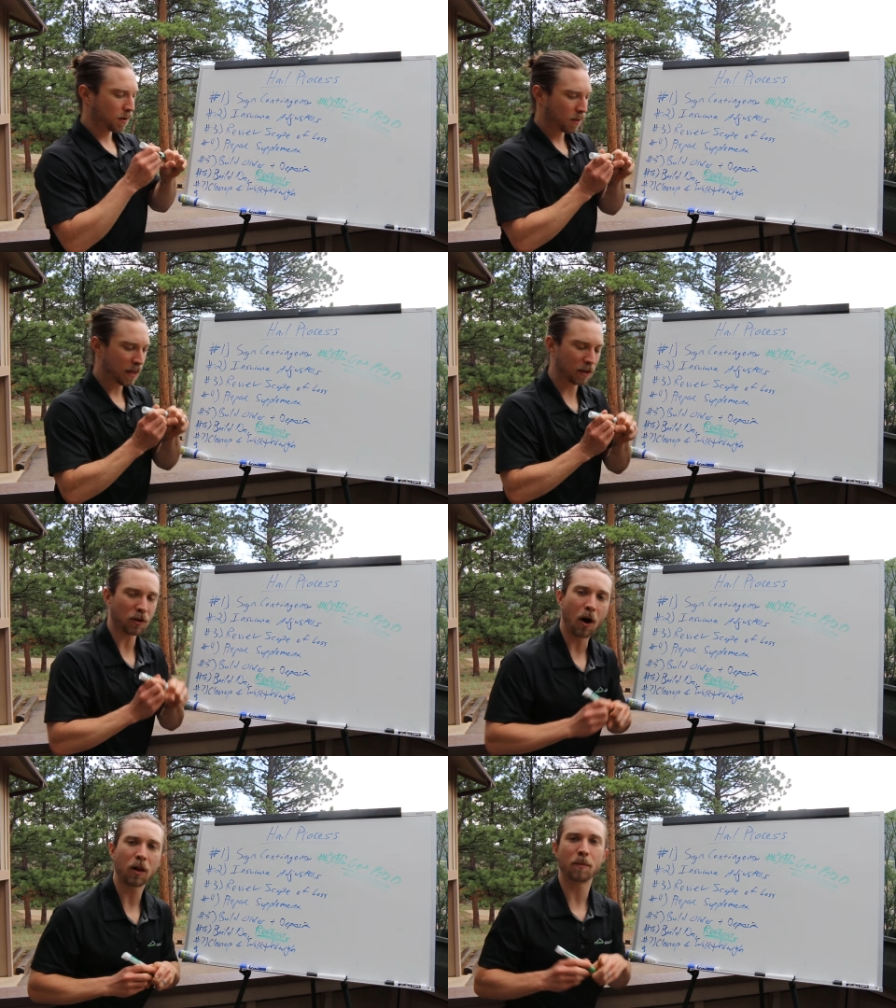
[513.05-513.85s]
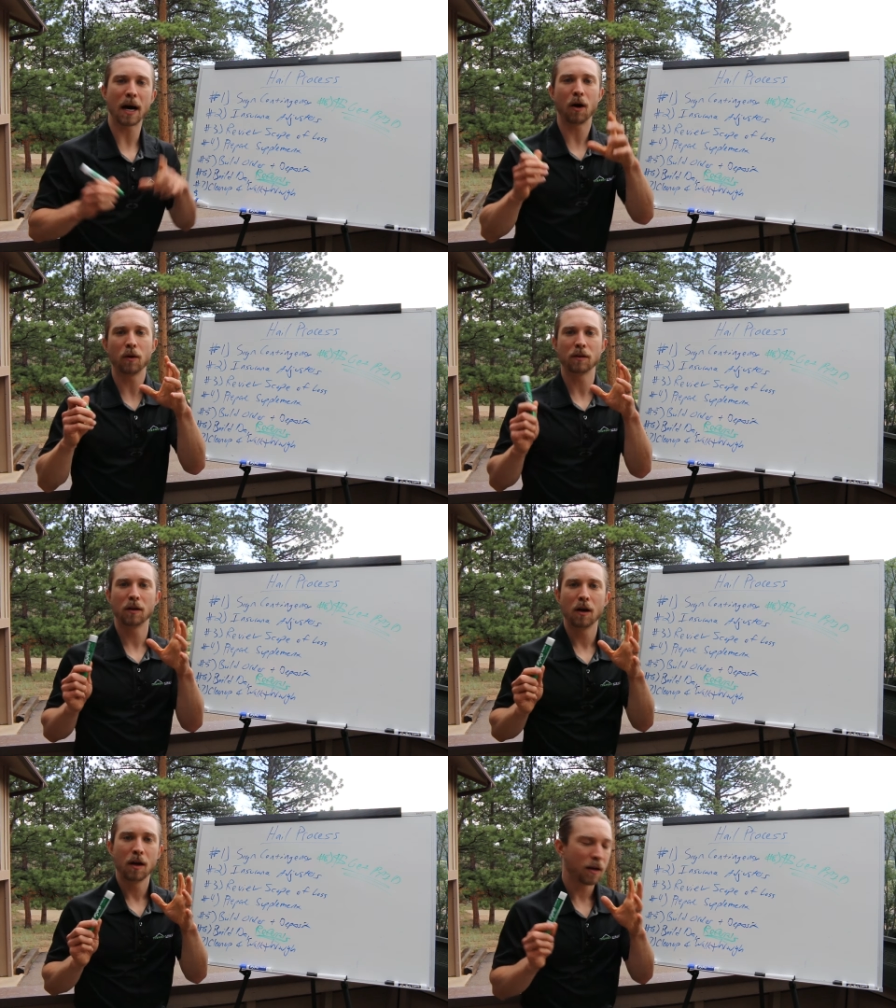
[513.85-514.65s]
that is all about
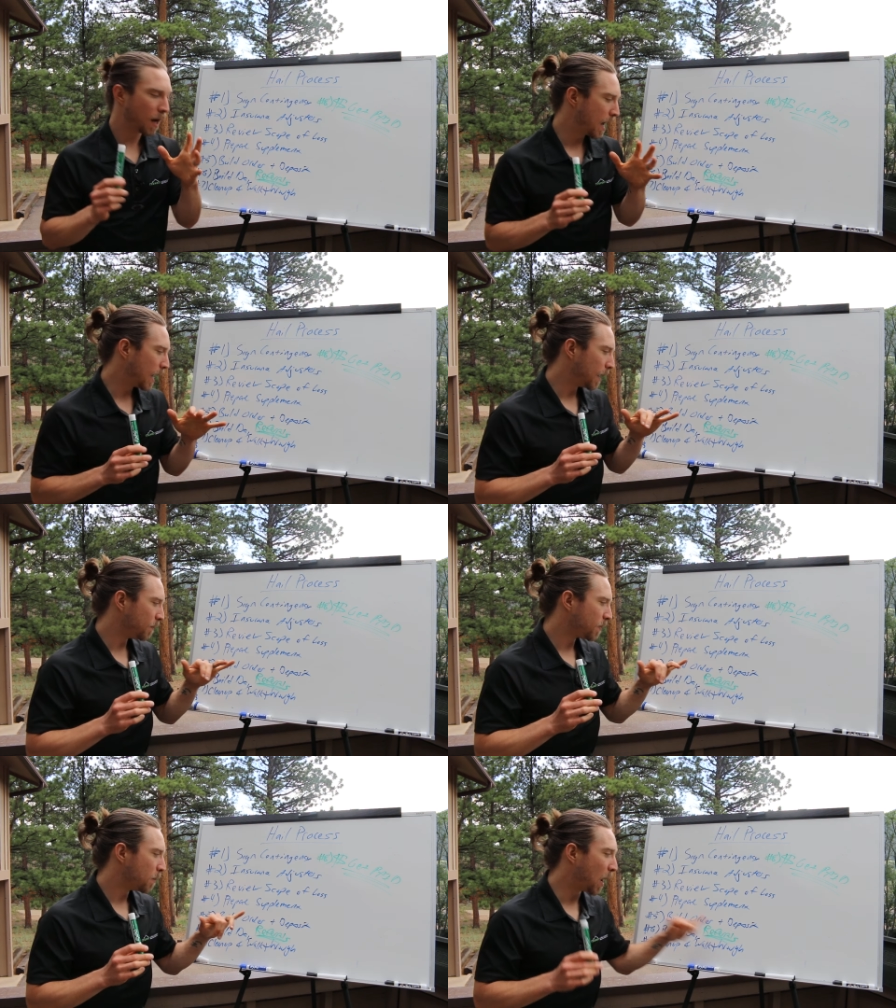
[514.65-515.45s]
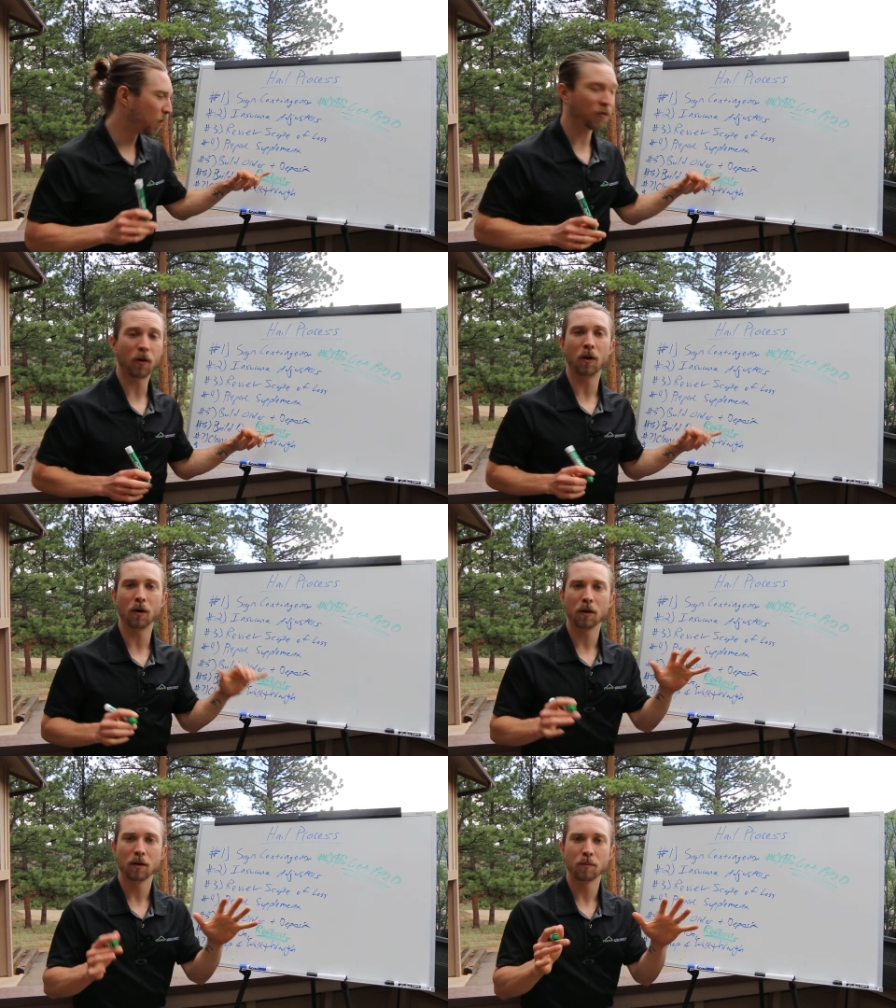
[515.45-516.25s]
um, my
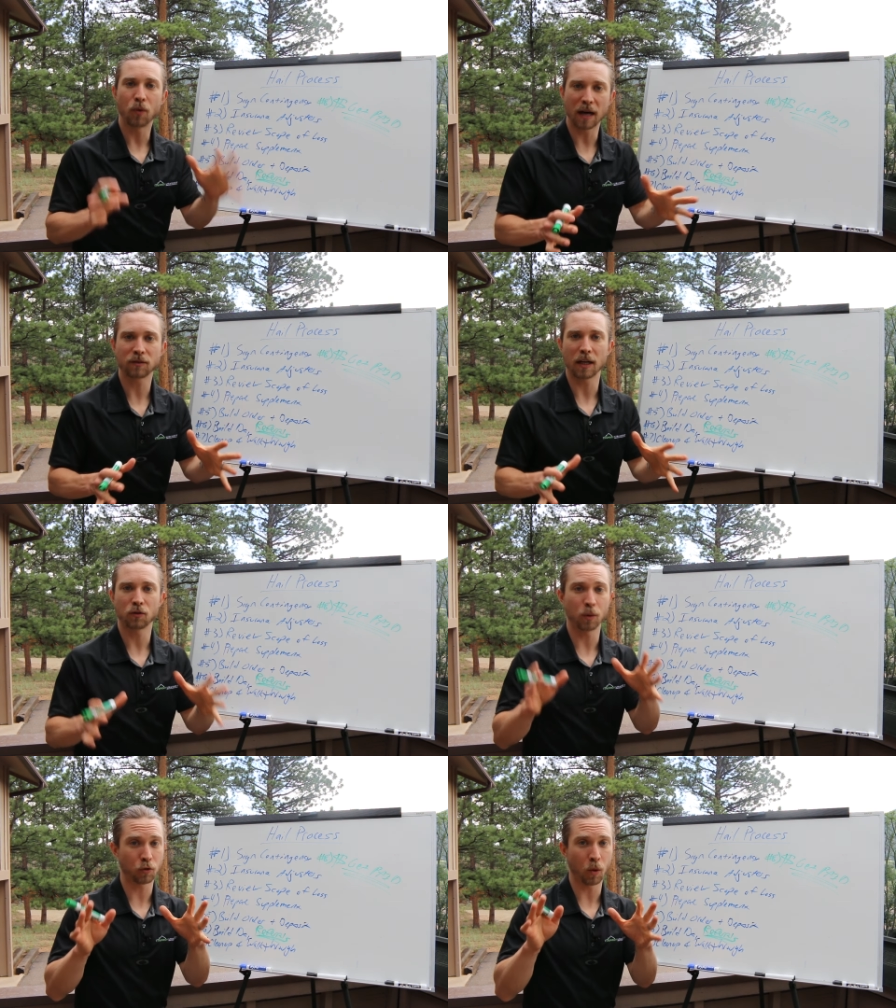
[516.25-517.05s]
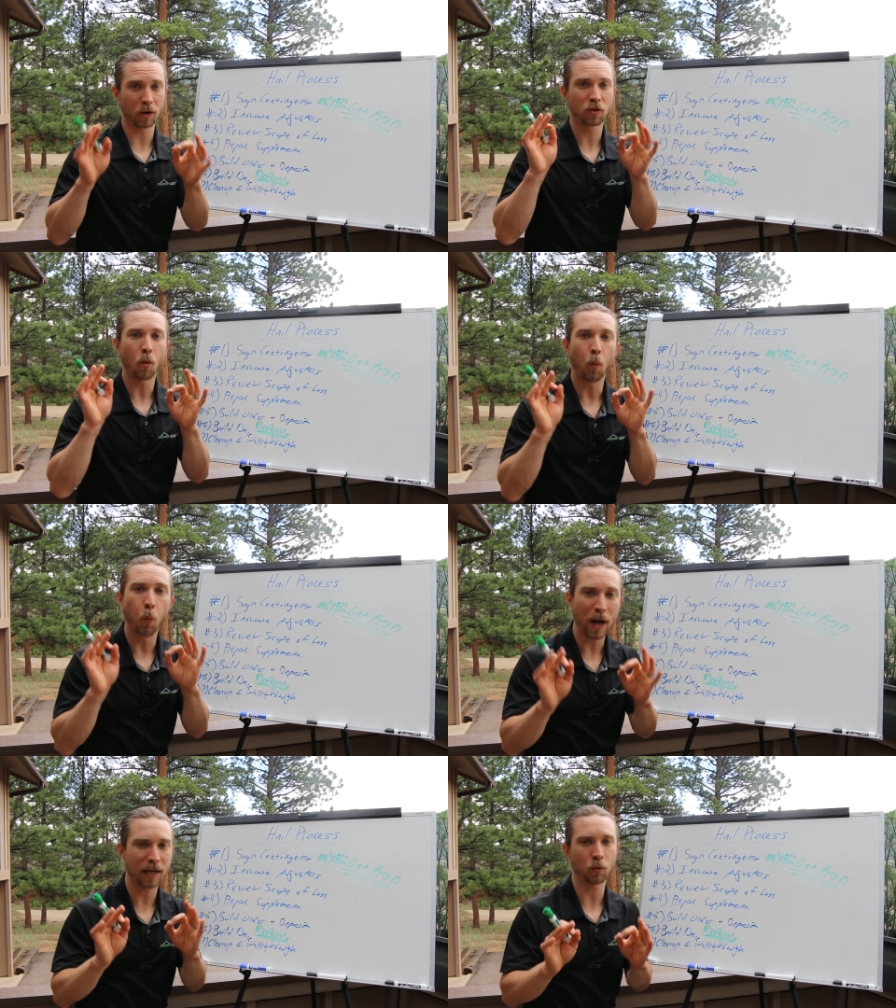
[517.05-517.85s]
referral process, which works
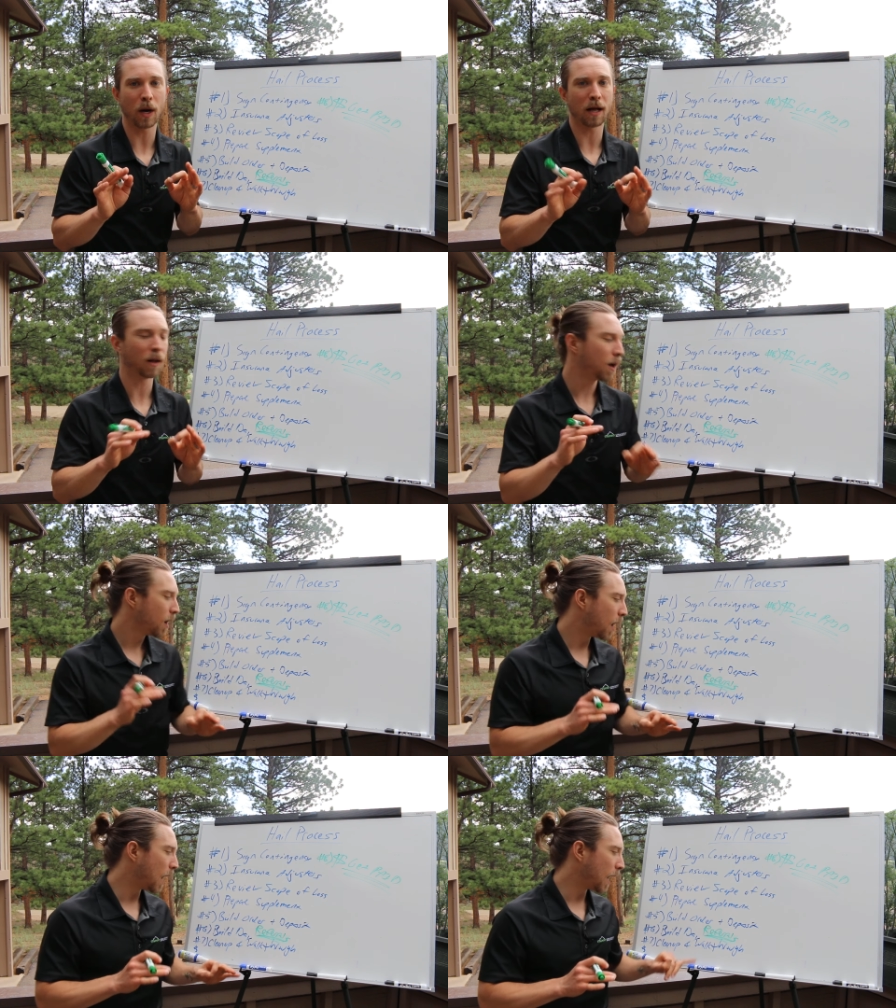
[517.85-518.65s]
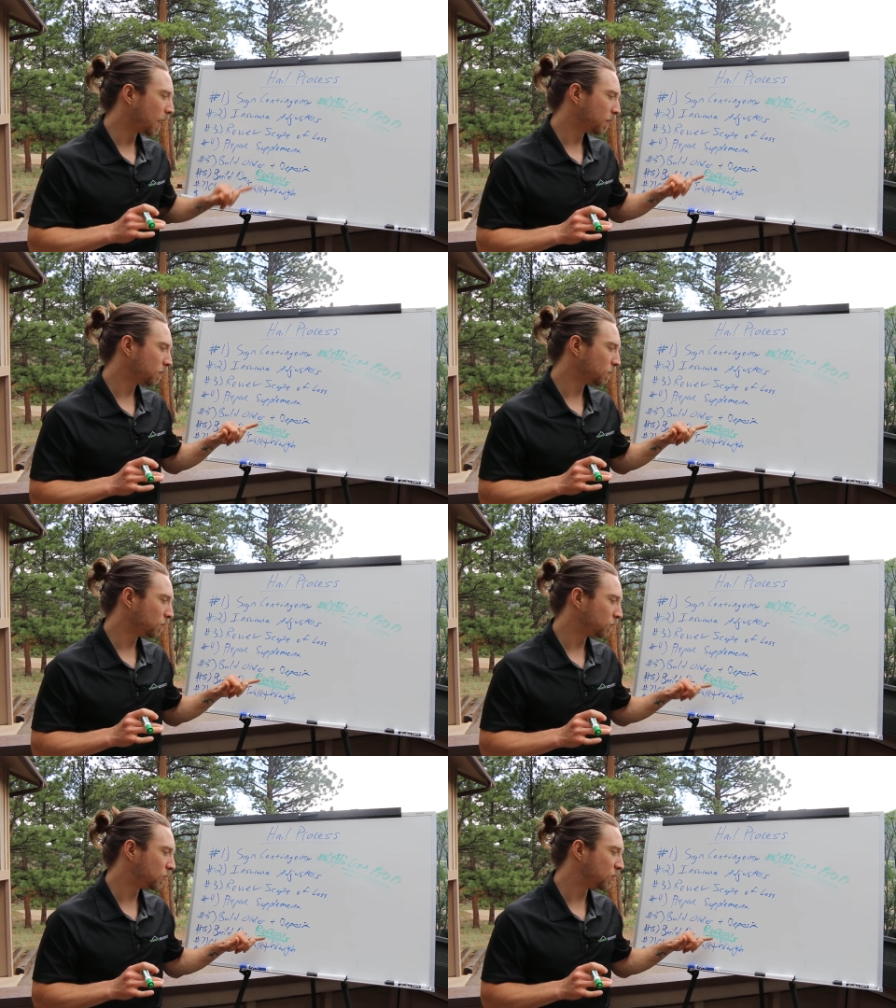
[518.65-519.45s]
wicked well. Uh,
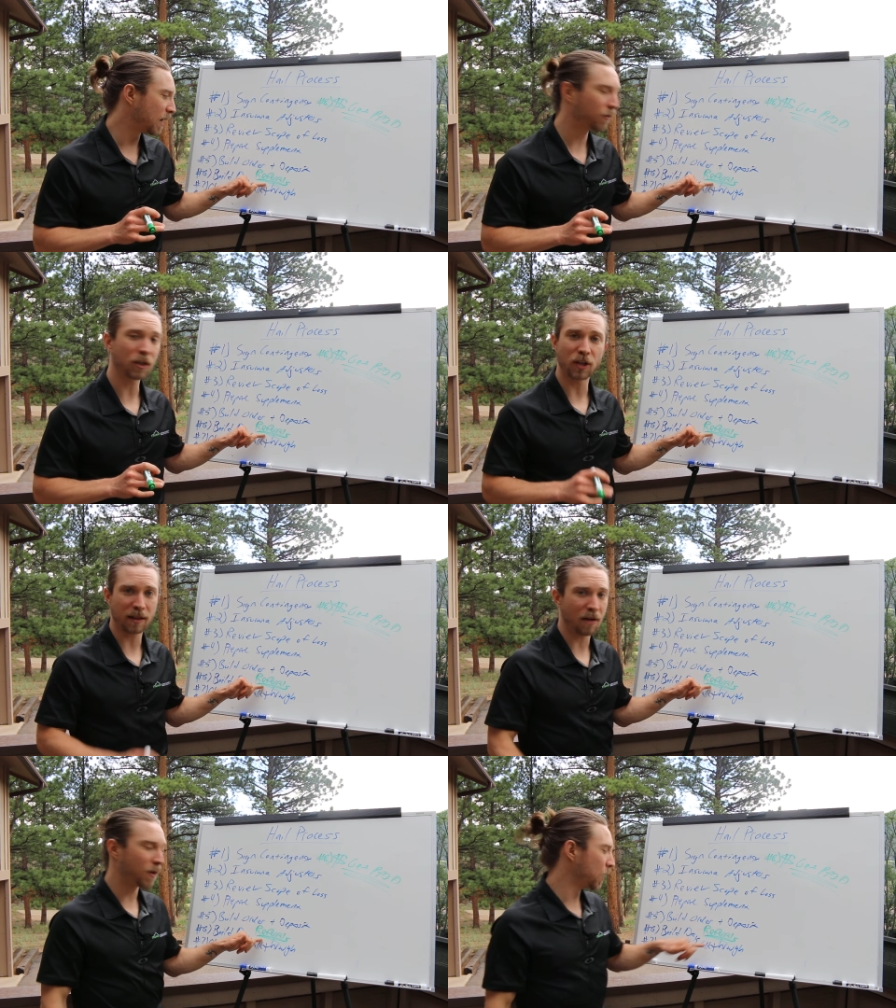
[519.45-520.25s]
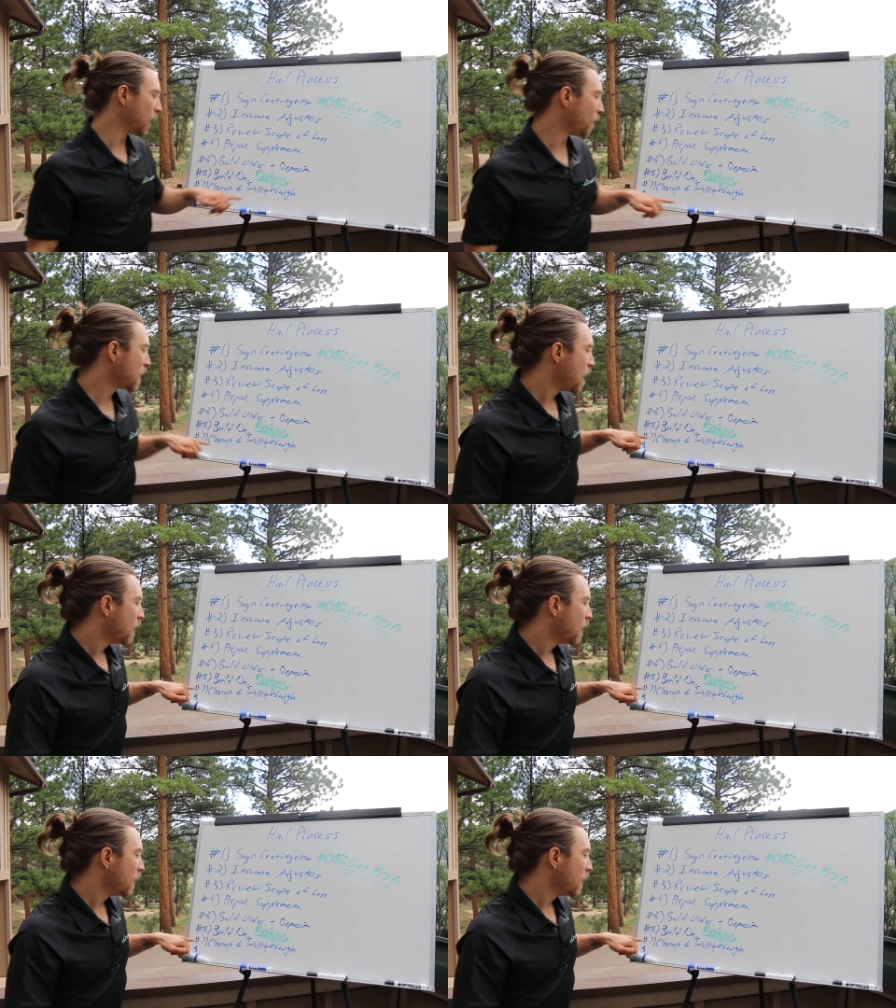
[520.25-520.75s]
definitely check that video out.